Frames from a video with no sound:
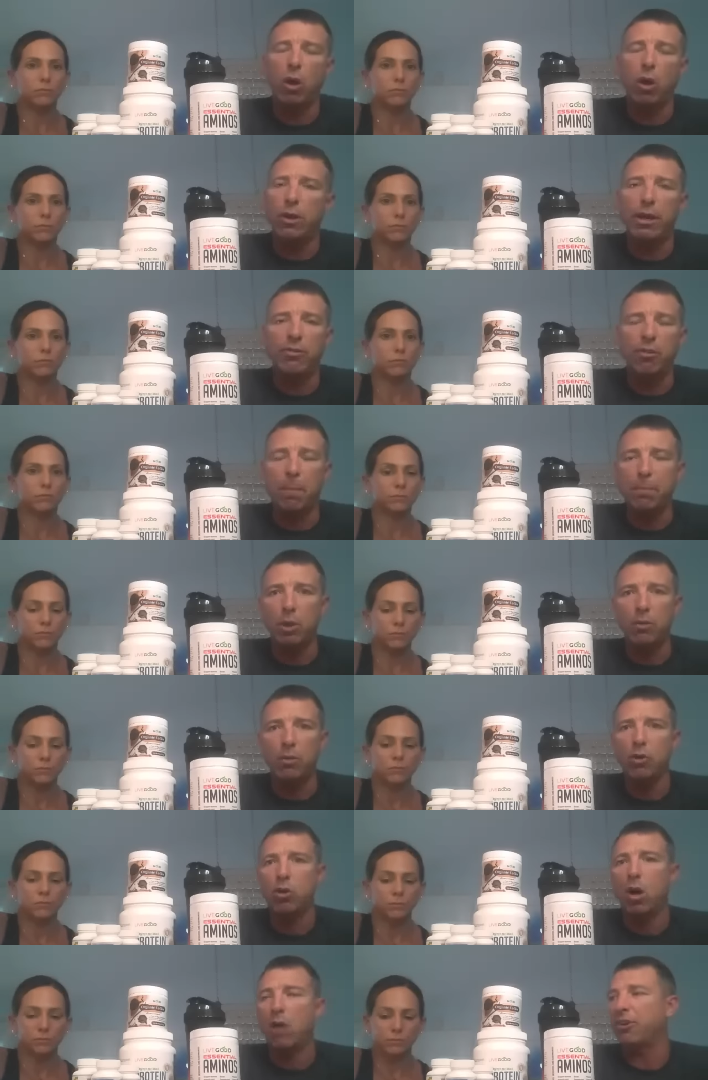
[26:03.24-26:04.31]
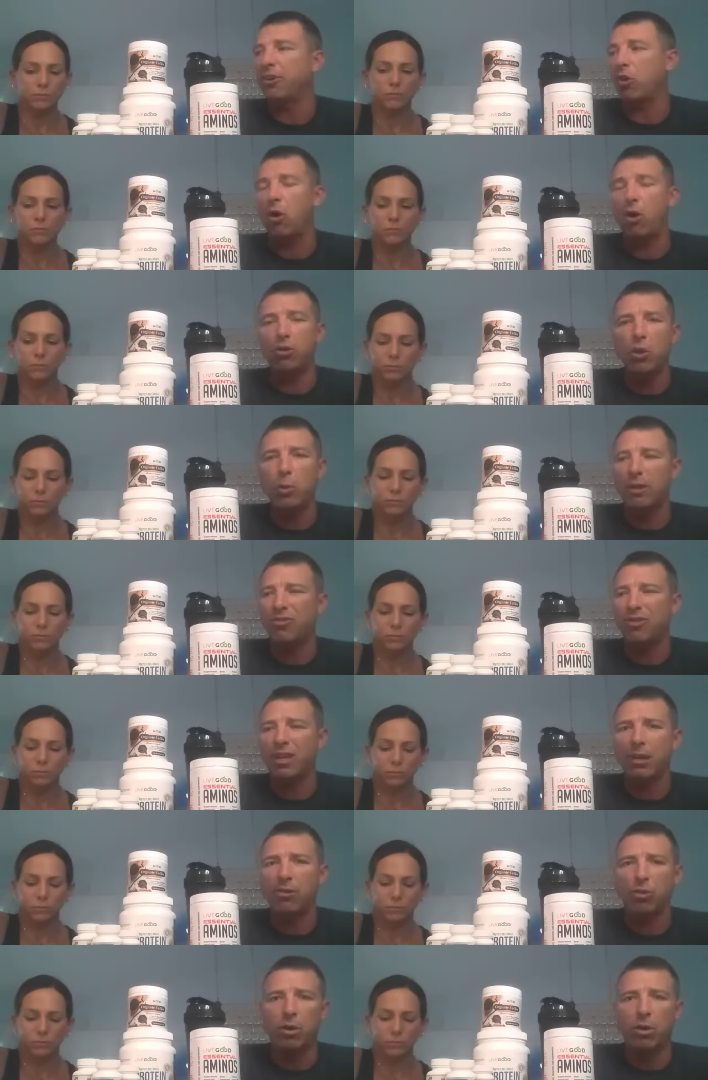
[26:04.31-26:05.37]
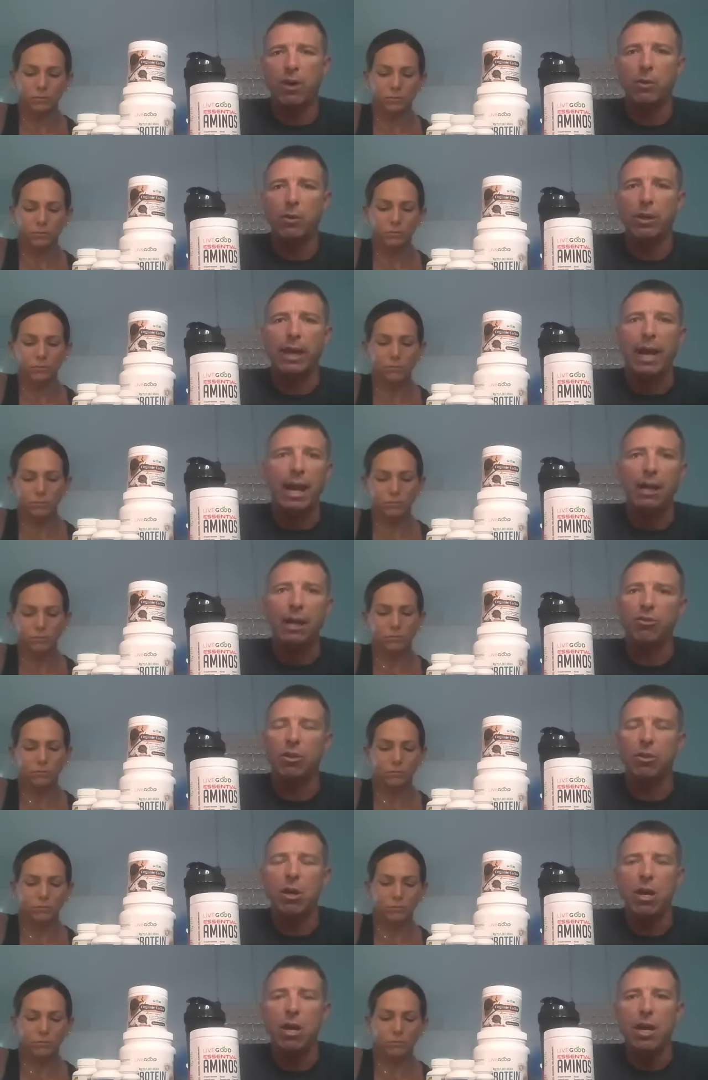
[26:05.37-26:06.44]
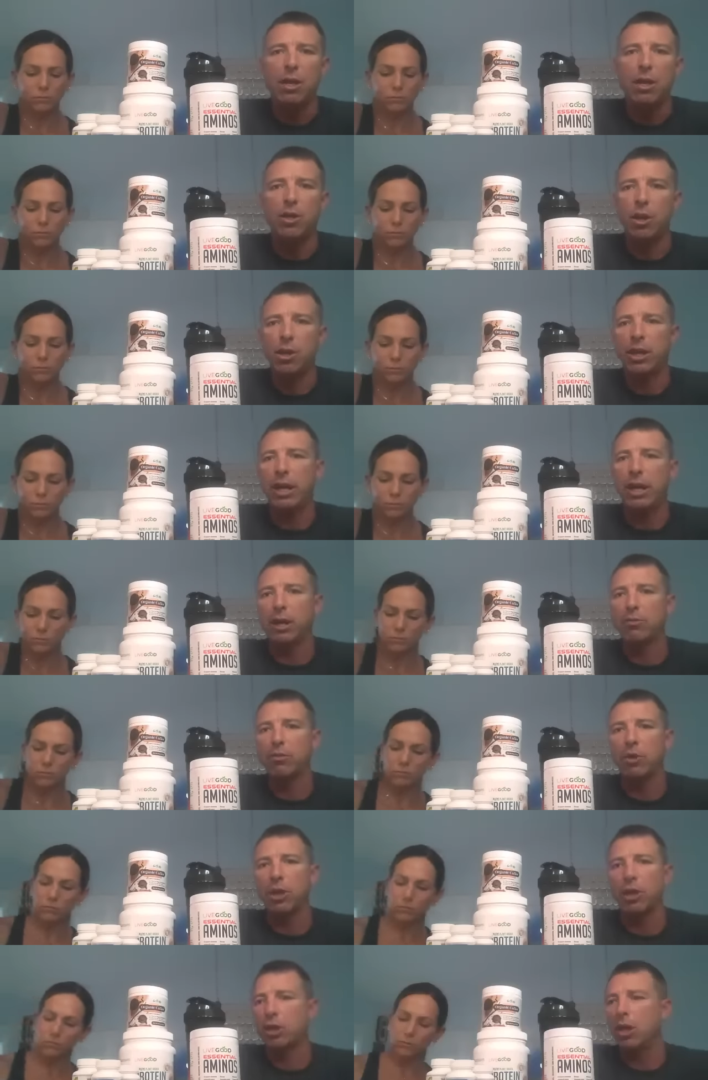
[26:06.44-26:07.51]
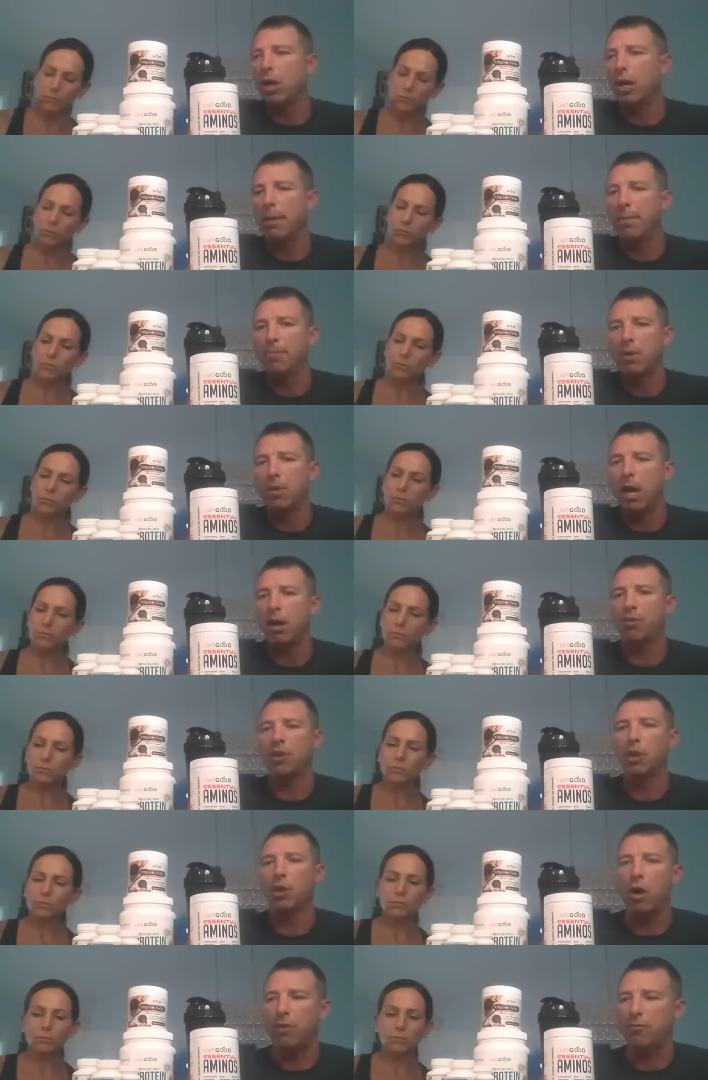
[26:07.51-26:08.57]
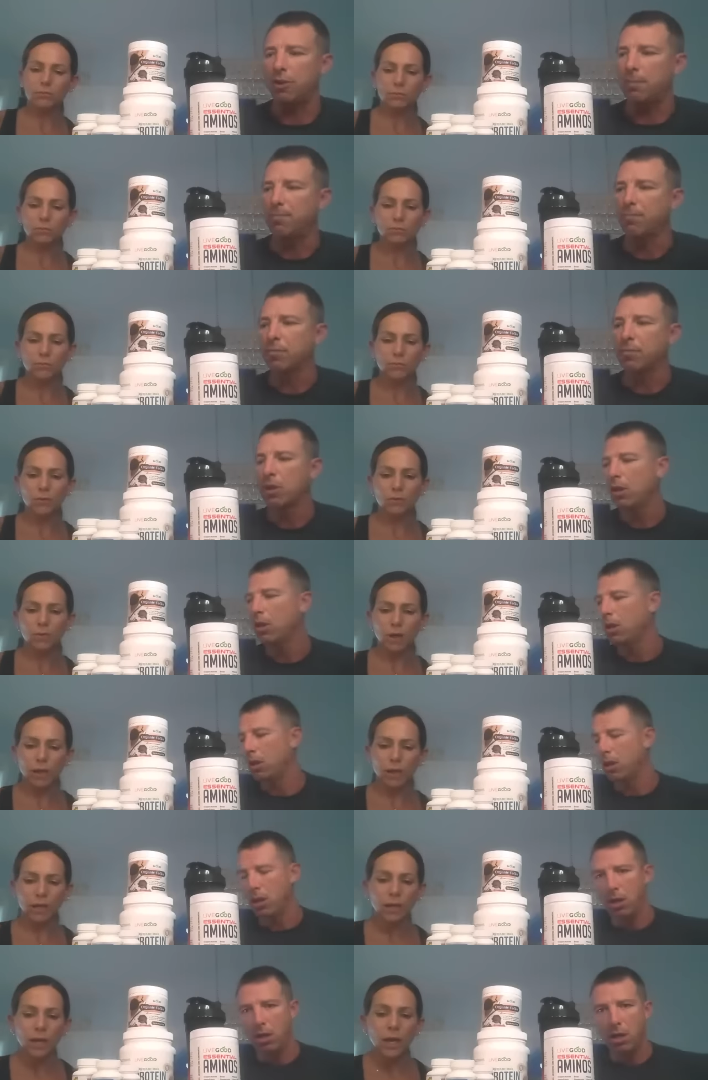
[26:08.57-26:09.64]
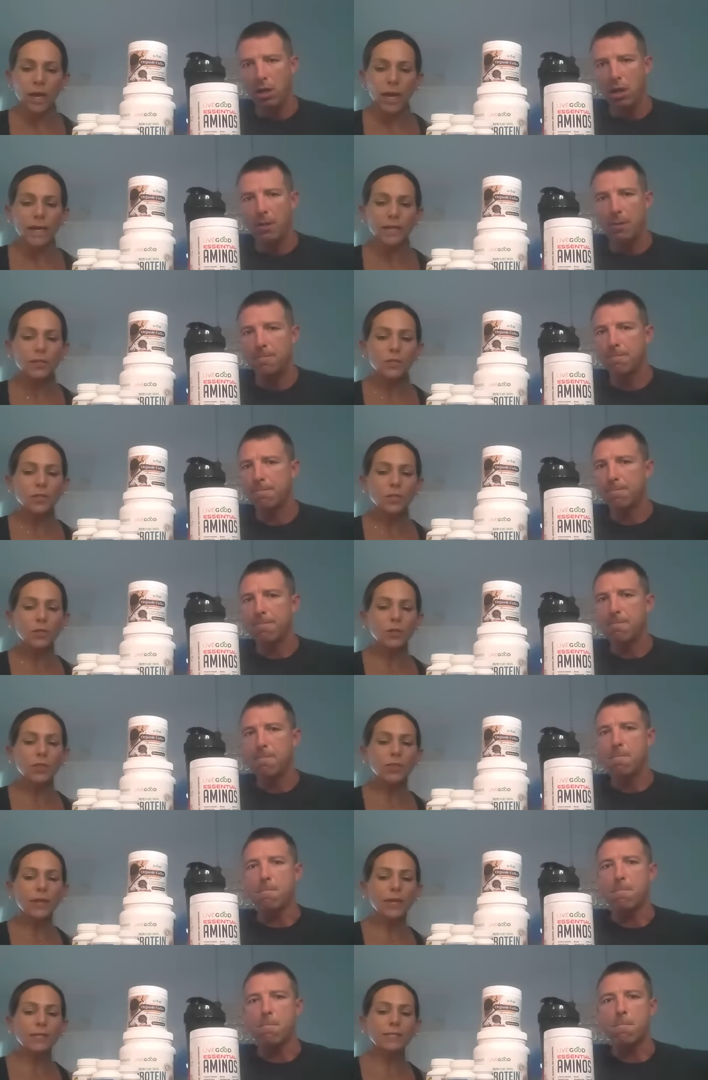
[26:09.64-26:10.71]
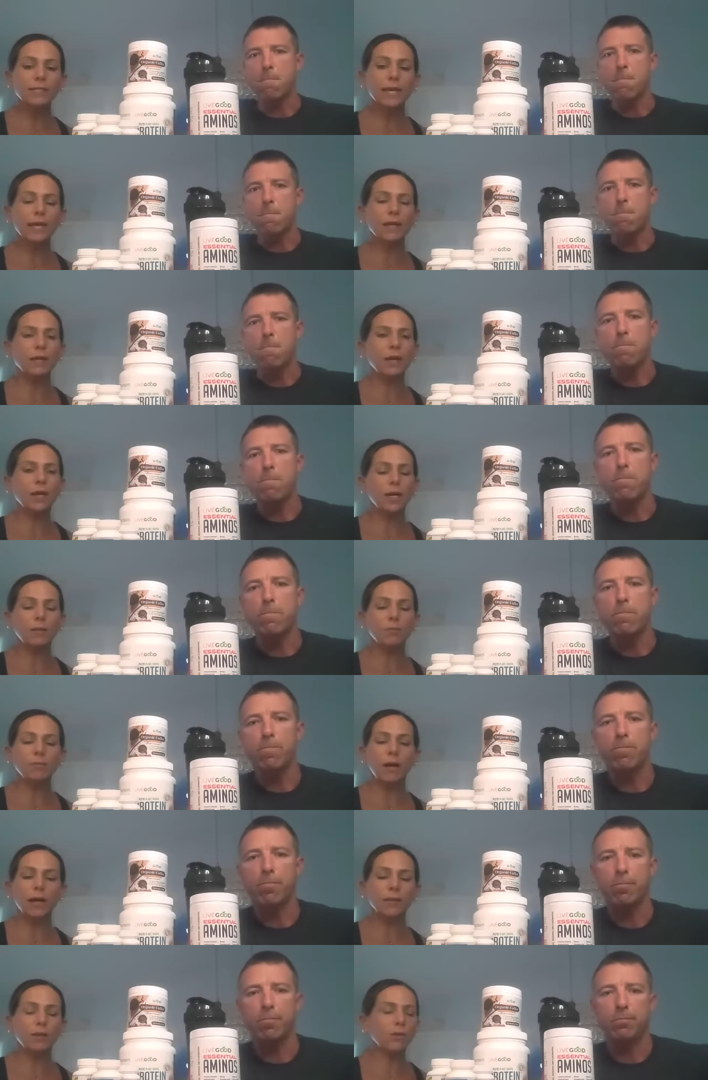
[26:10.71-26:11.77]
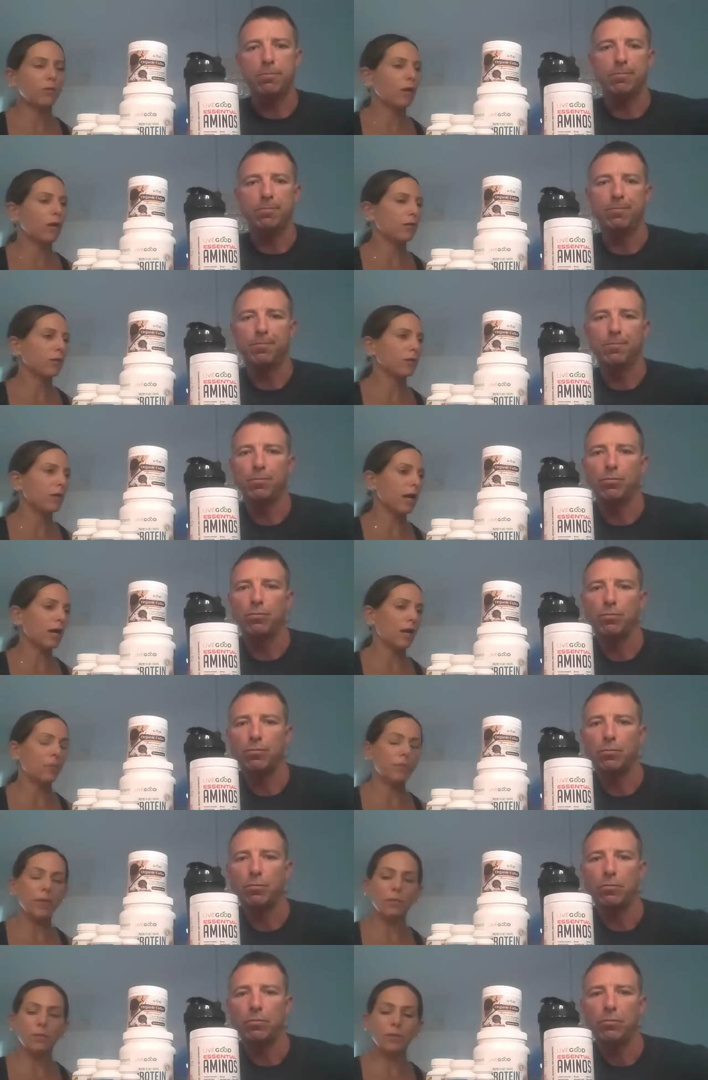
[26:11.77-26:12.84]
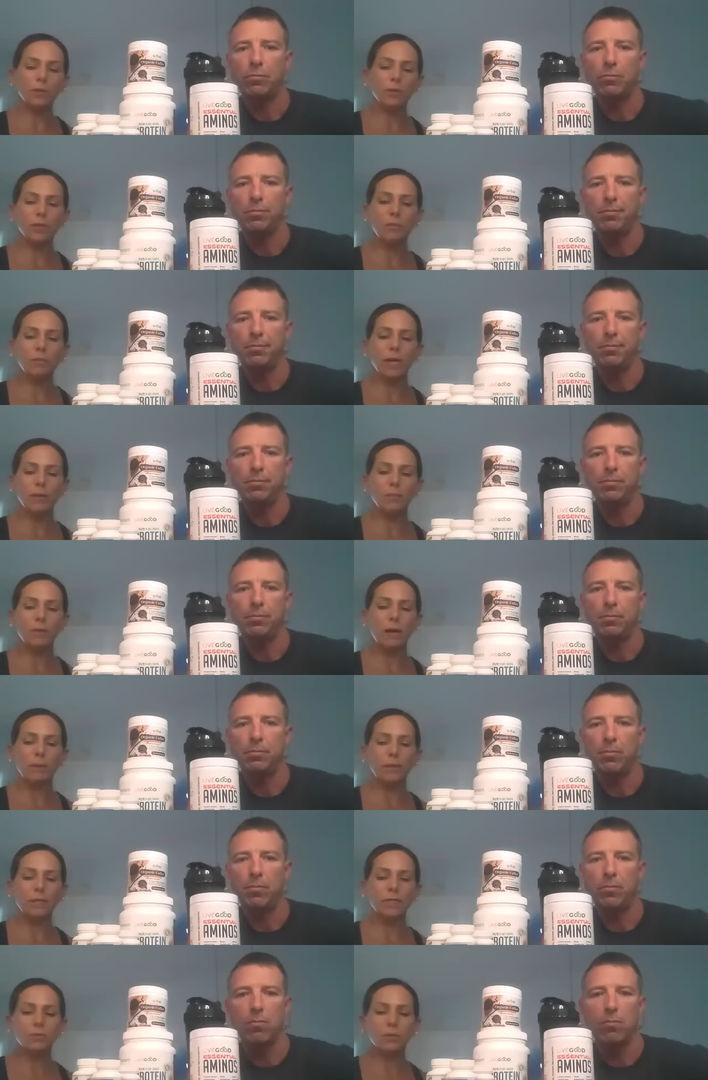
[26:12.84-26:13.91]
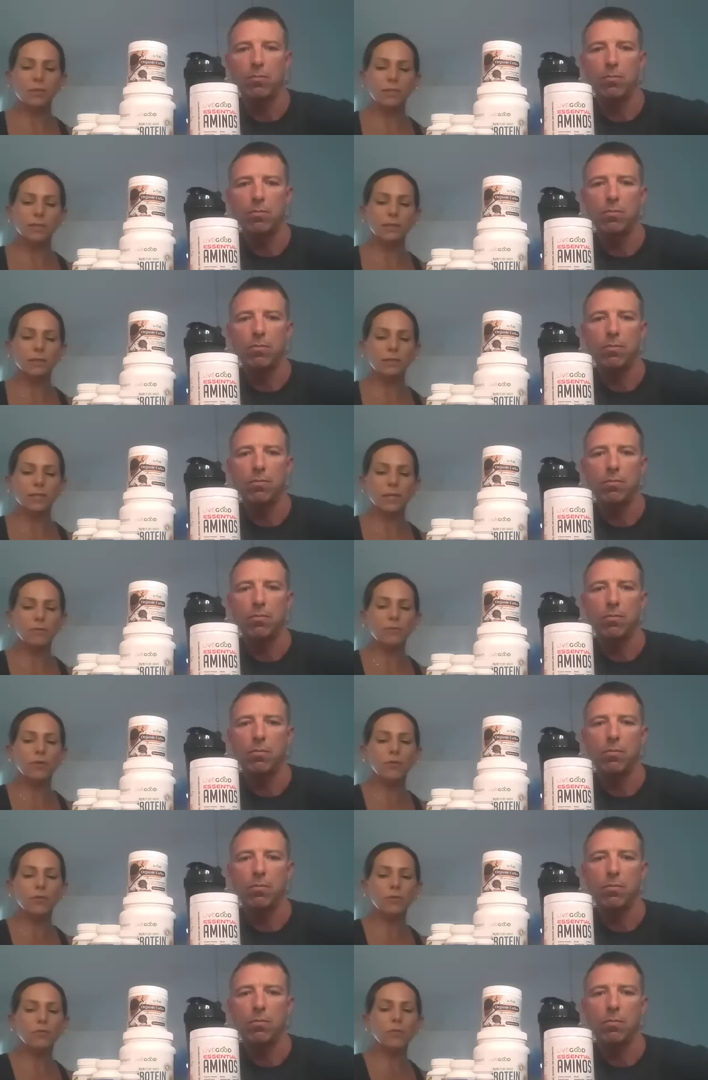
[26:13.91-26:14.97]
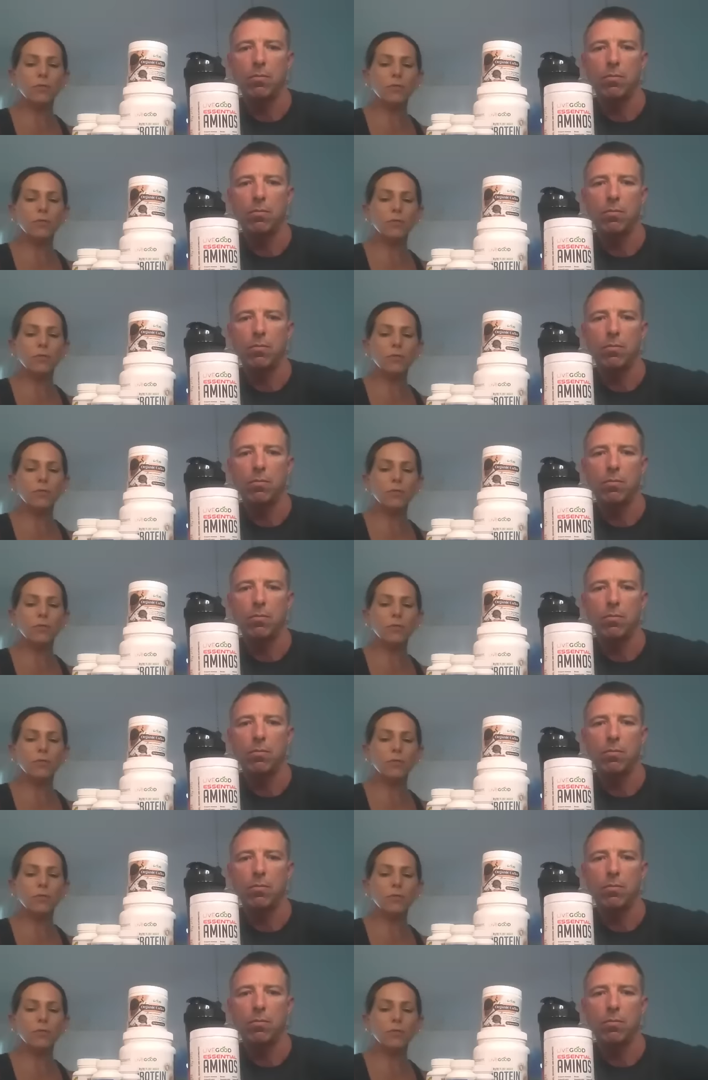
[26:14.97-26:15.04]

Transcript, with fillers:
Speaker 1: loaded. It's a beautiful coffee. It's all USDA certified organic. So you know you're getting a really good um, a healthy coffee.
Speaker 2: Right. And there's certain things that um, I know that they're not up here with our lean body pack, but I just want to say a few, a